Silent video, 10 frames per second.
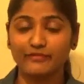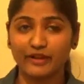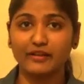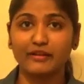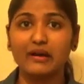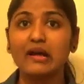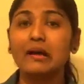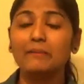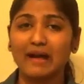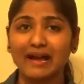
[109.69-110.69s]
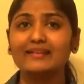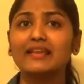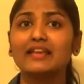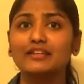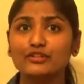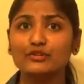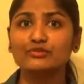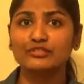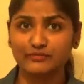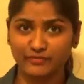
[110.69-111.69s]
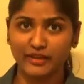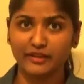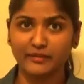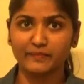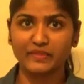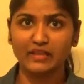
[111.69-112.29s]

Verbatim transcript: fire, man-induced fire.